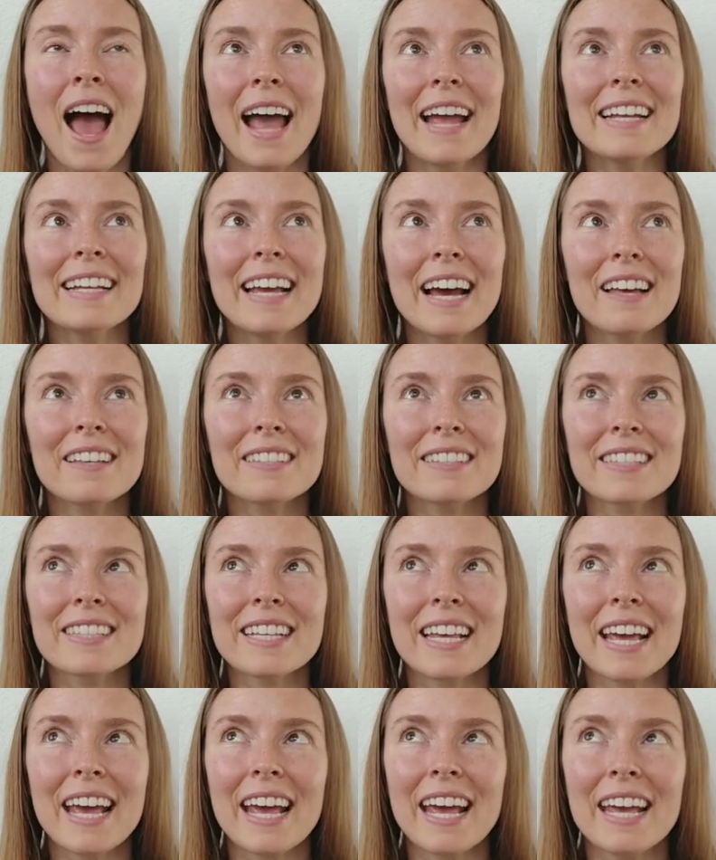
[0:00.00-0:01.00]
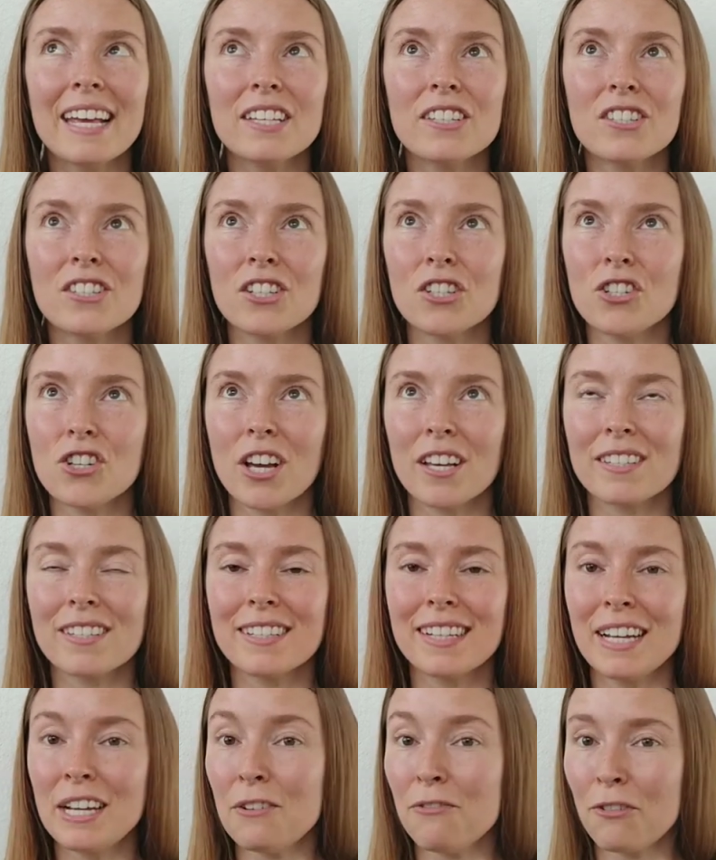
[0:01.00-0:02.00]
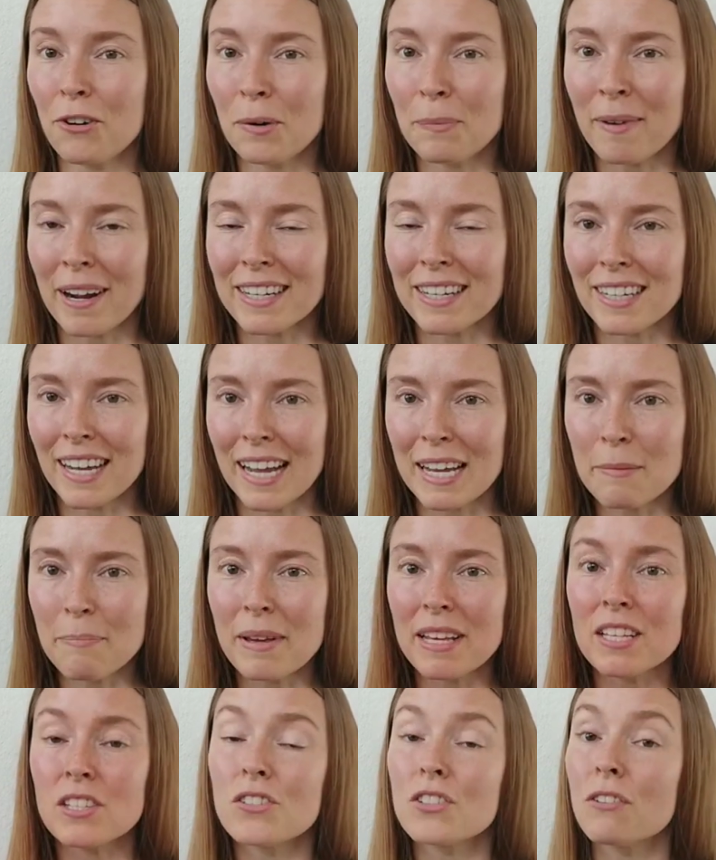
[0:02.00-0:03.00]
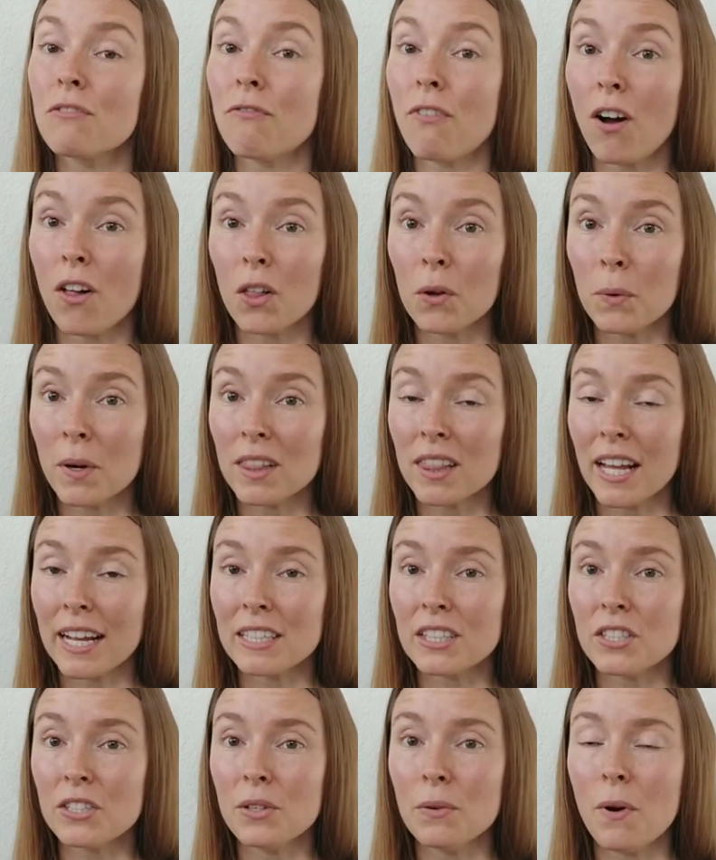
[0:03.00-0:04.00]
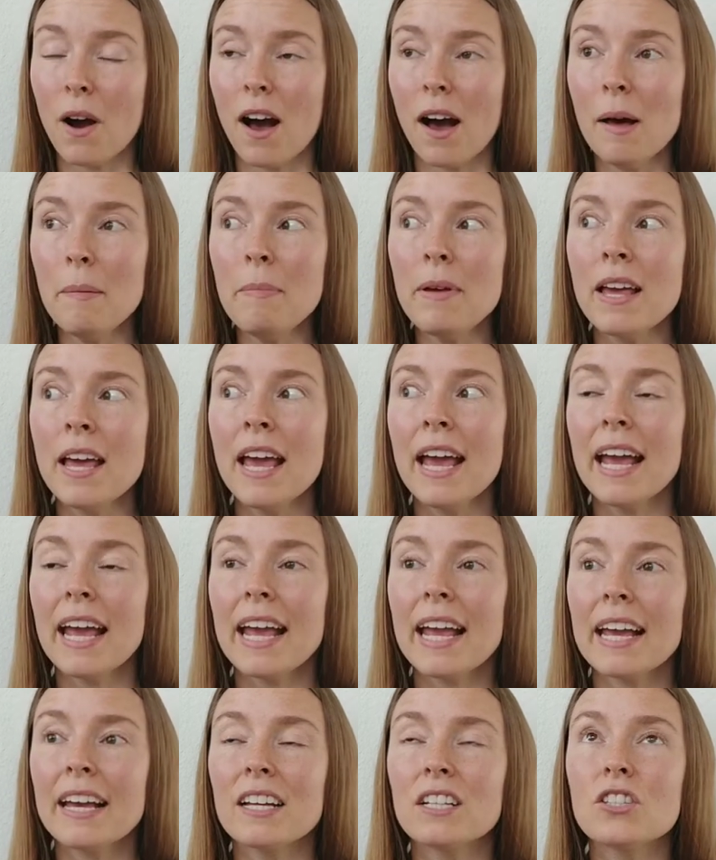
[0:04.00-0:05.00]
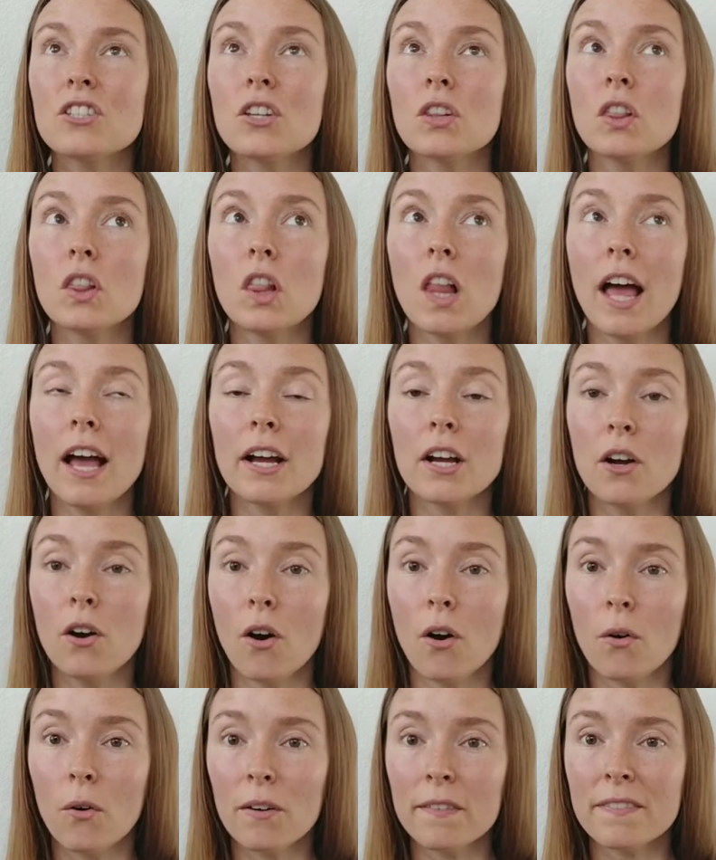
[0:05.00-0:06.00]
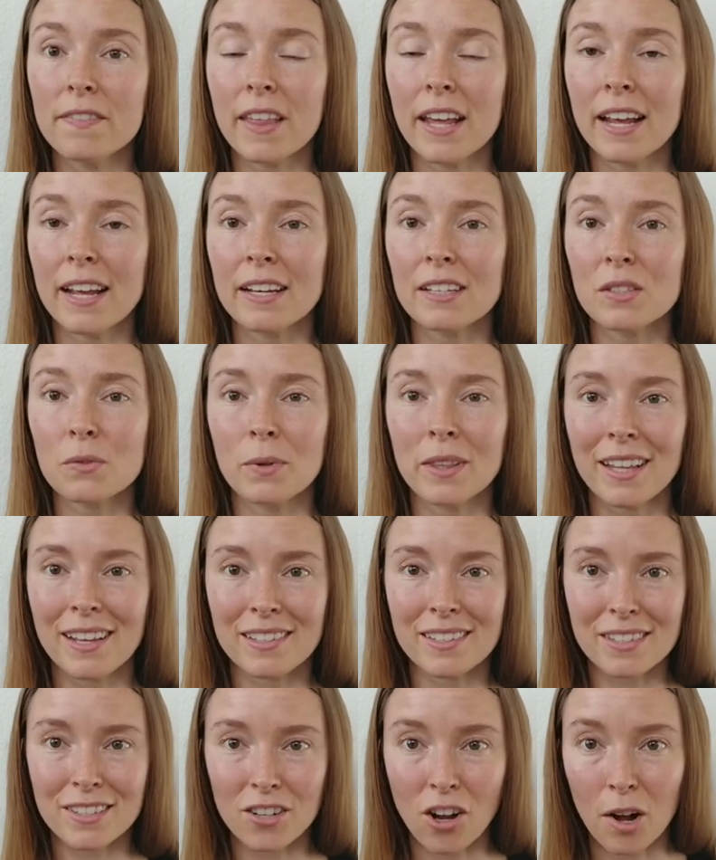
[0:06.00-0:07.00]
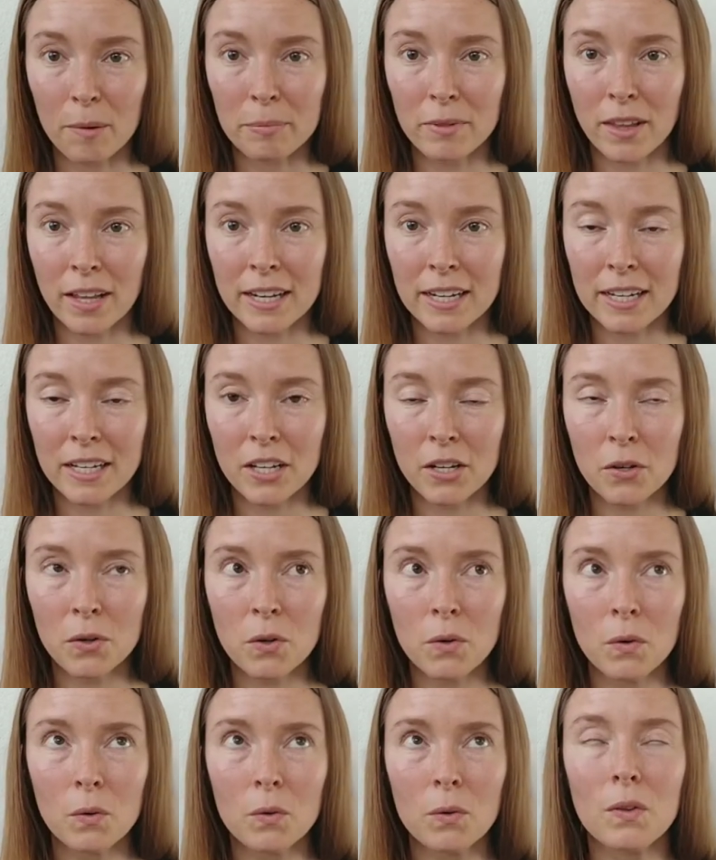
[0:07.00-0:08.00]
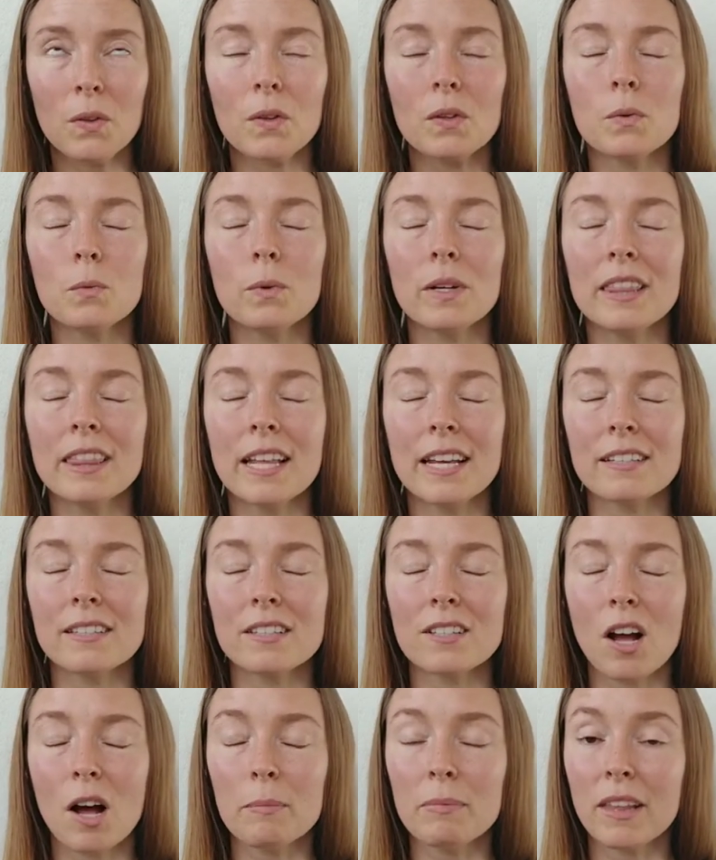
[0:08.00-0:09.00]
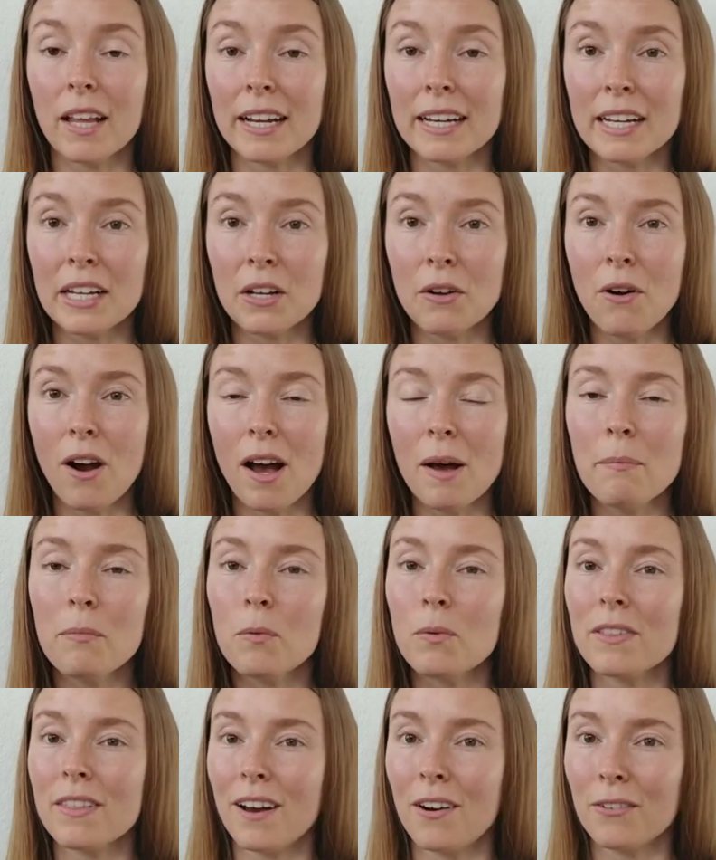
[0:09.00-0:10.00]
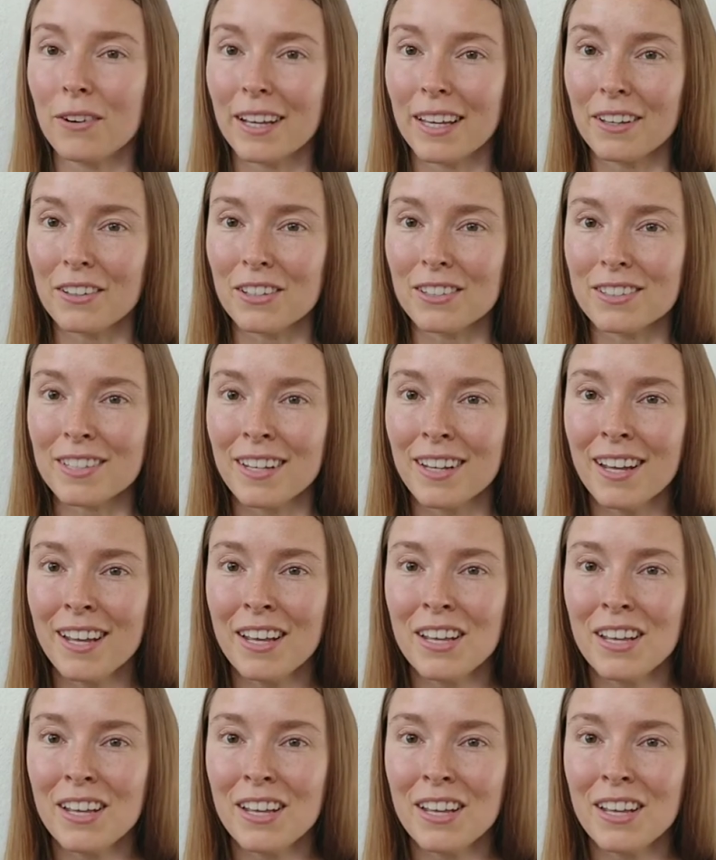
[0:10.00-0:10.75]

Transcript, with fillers: I guess is suggested for my type is to follow what lights you up and to let go of things when they stop letting you when they stop lighting you up without guilt.